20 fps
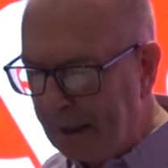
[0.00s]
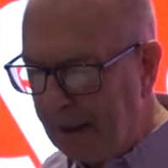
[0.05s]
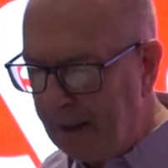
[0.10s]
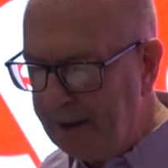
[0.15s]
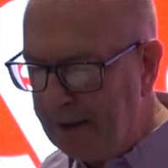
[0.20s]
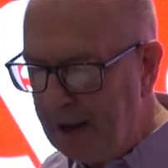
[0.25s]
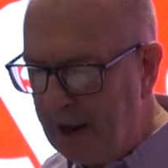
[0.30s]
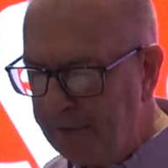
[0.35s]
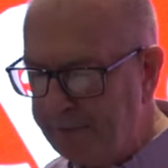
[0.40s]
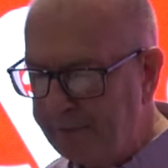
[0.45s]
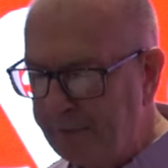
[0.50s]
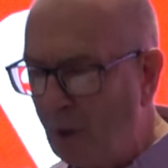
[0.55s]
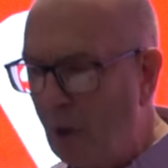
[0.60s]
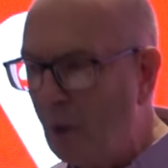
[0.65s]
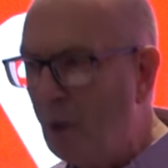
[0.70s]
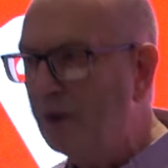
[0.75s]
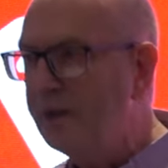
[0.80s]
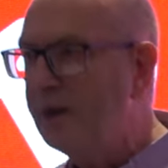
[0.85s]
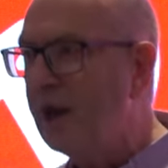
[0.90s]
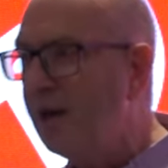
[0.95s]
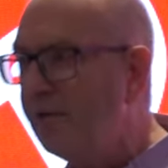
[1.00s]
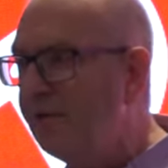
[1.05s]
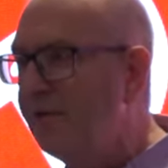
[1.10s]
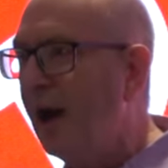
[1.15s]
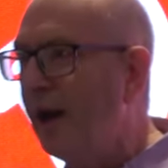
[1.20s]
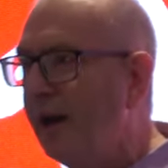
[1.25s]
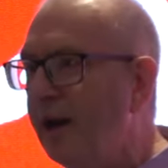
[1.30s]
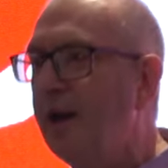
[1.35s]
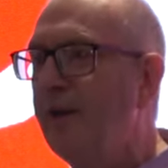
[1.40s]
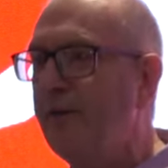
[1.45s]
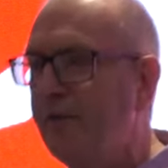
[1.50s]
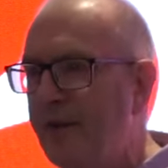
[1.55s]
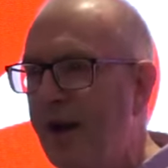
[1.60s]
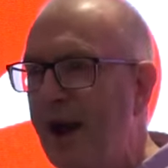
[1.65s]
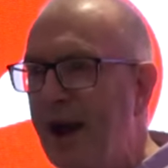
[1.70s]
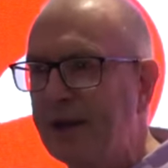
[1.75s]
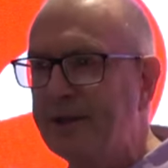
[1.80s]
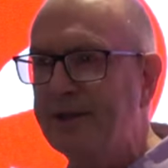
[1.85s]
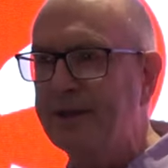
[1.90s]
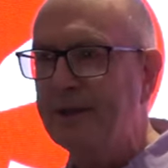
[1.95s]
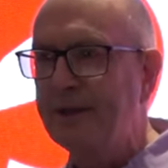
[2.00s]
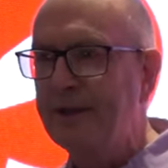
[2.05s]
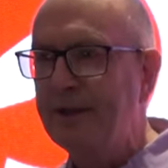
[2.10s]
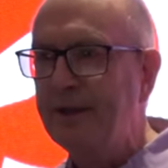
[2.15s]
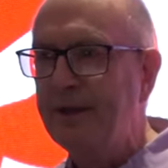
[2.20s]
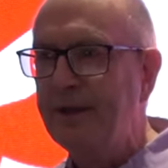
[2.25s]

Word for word: And therefore, what they have done in effect,